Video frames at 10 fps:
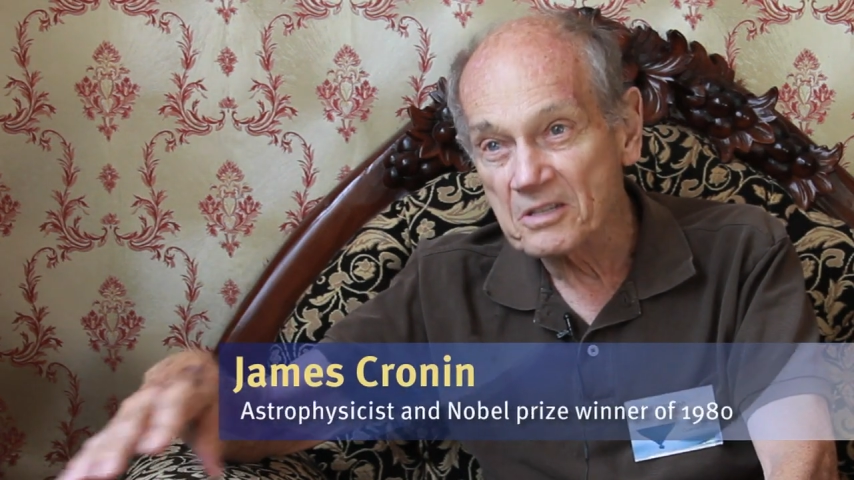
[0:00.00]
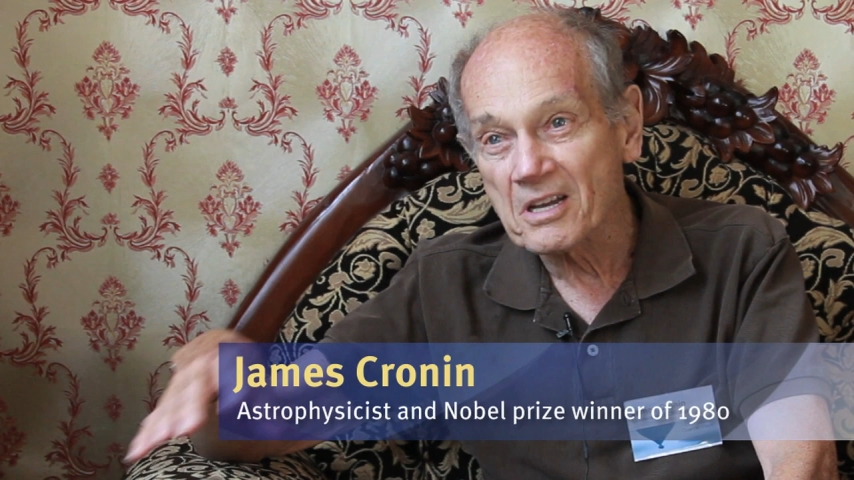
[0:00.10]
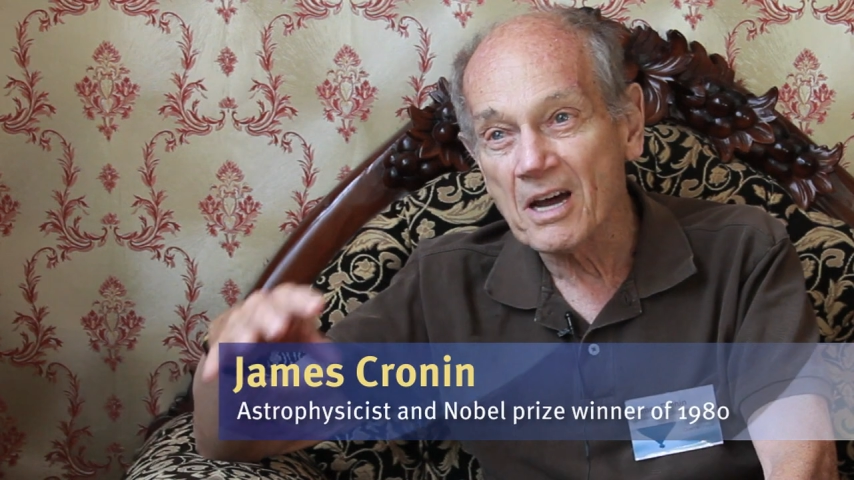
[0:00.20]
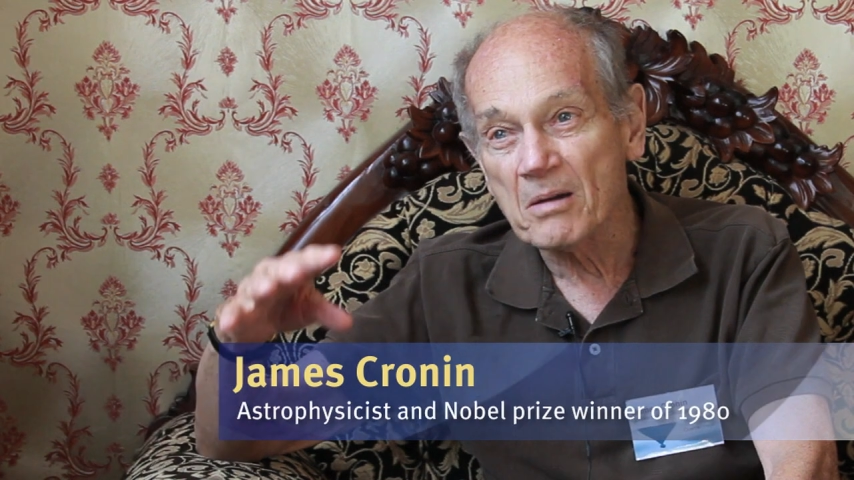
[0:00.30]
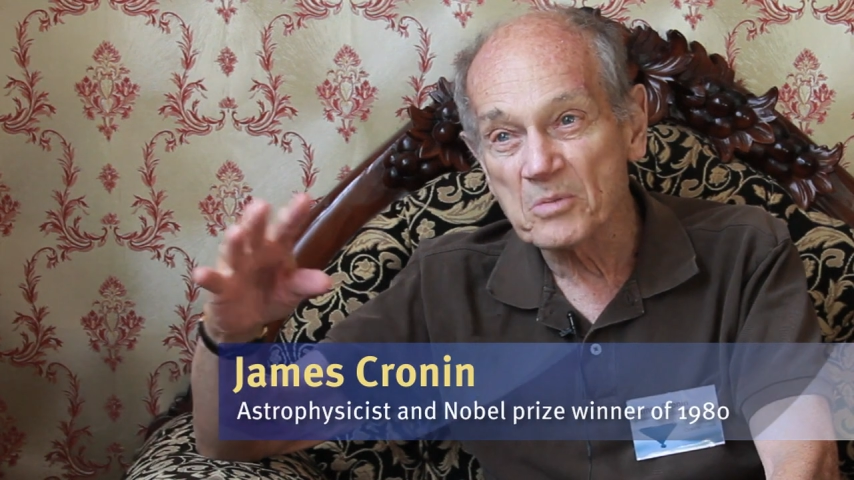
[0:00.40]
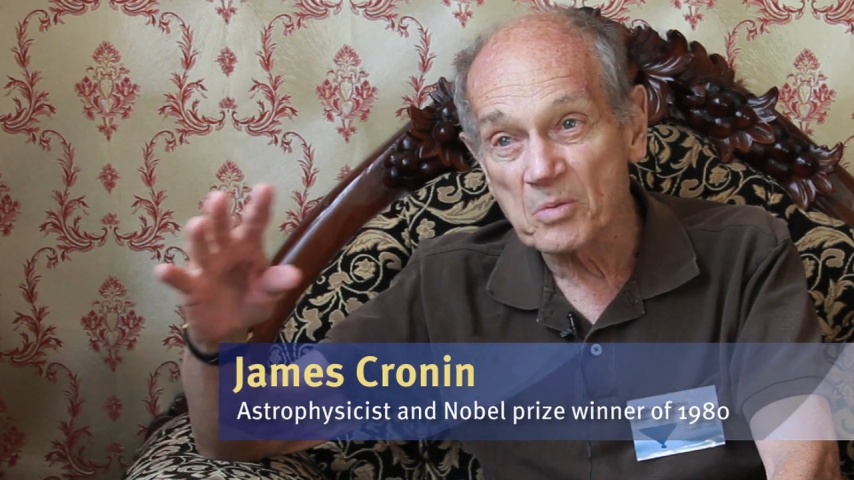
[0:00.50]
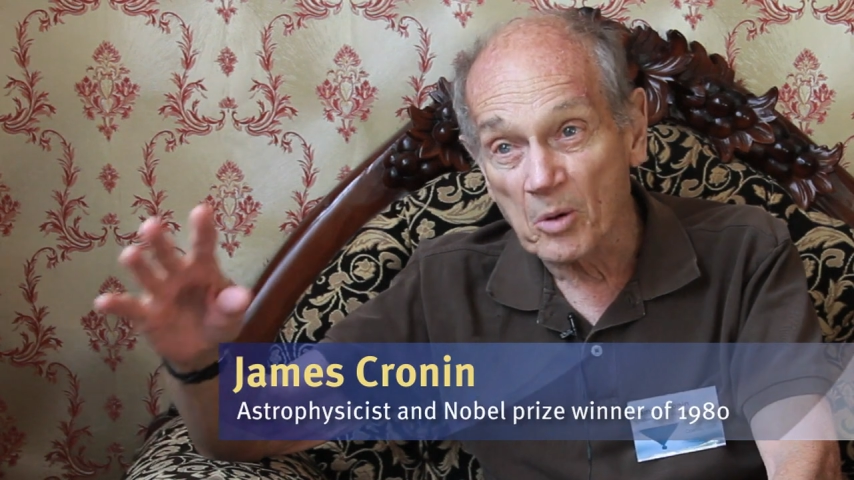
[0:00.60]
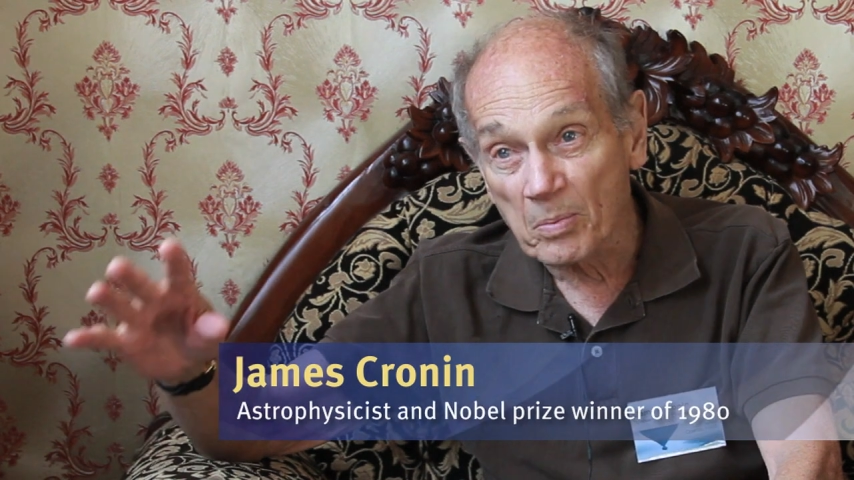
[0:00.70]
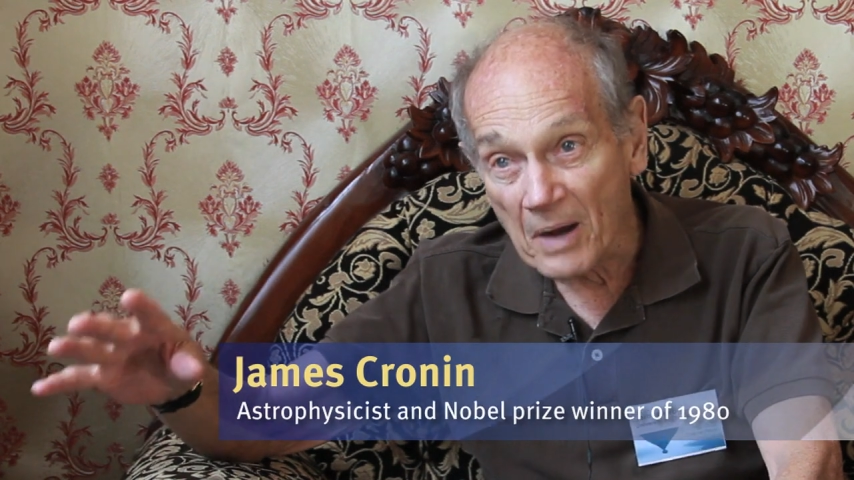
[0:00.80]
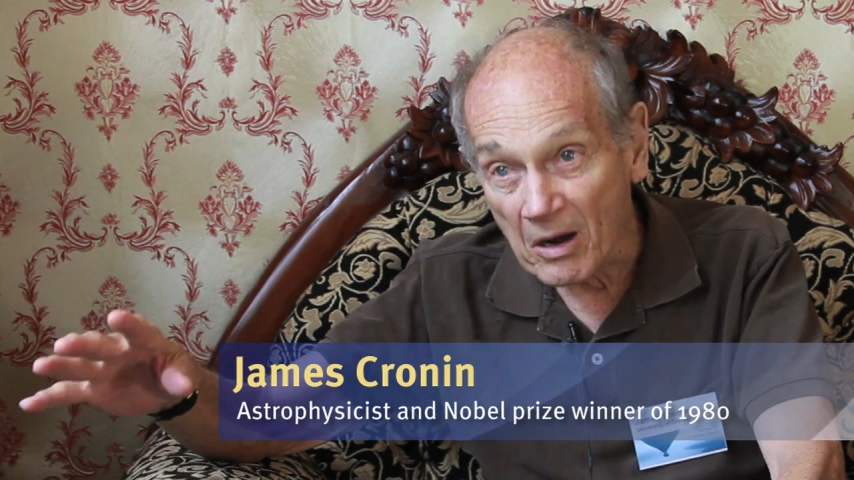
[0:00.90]
times
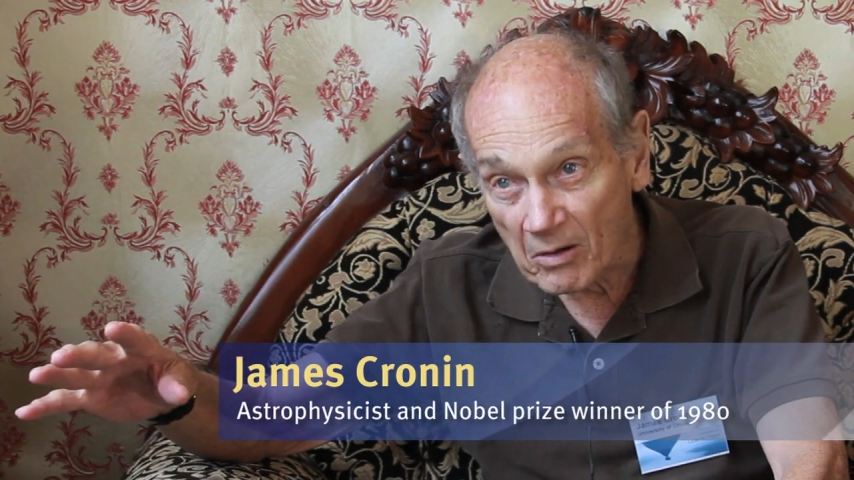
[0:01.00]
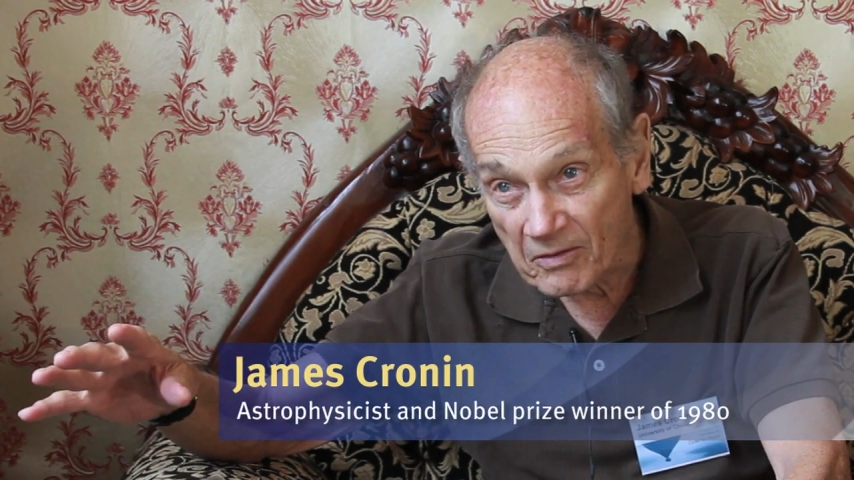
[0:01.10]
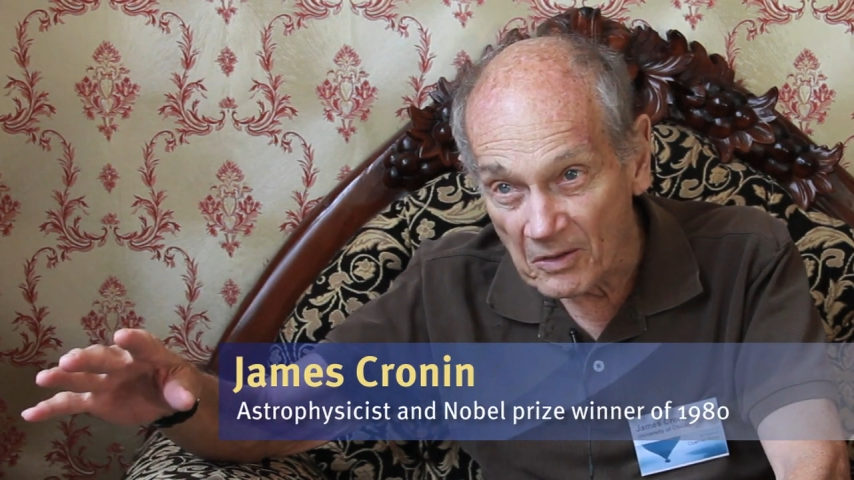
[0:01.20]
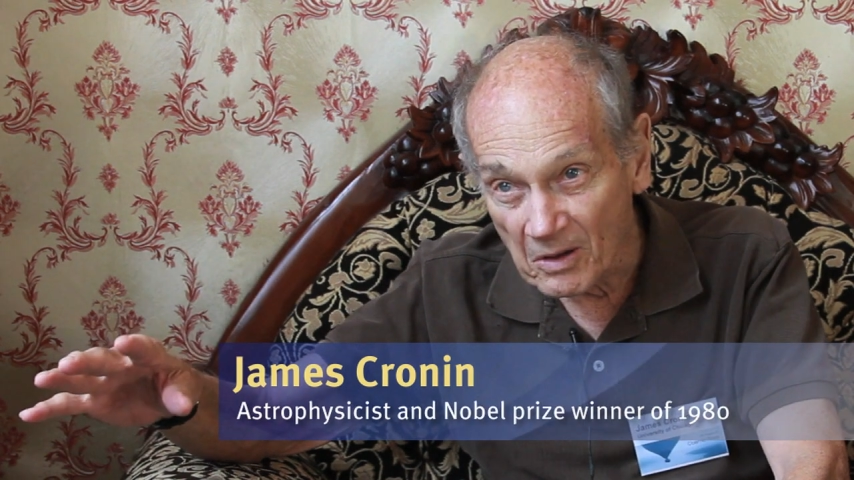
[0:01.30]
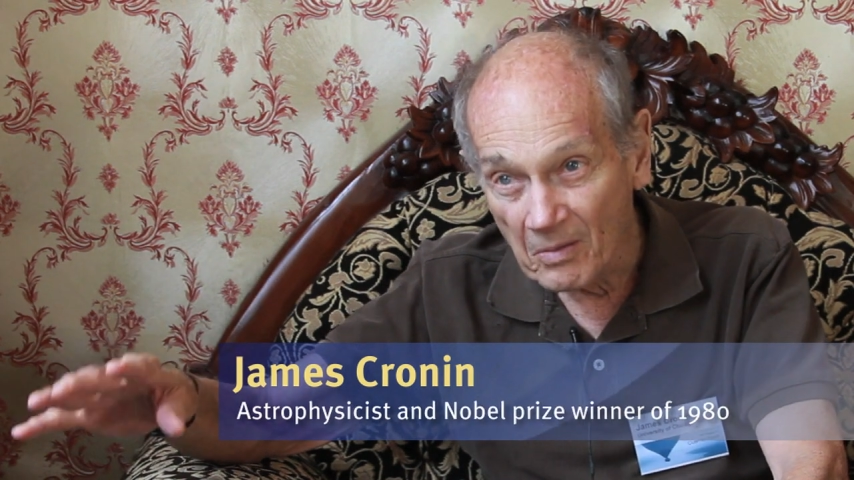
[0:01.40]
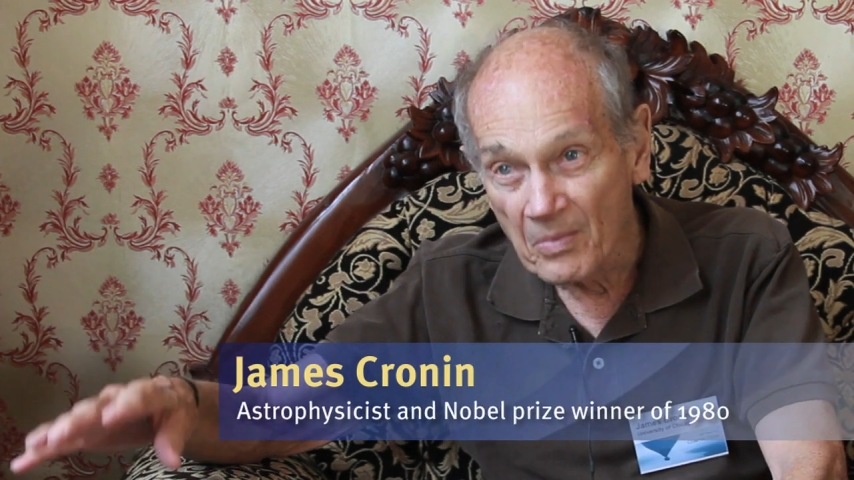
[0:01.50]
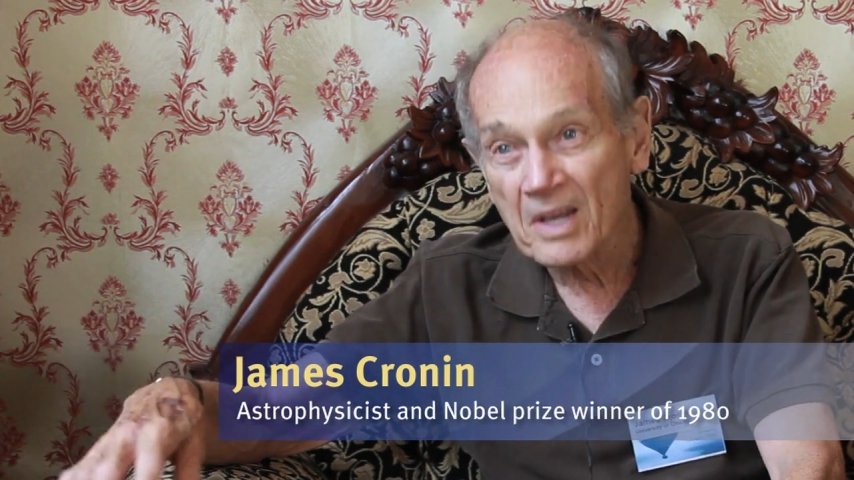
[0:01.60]
more powerful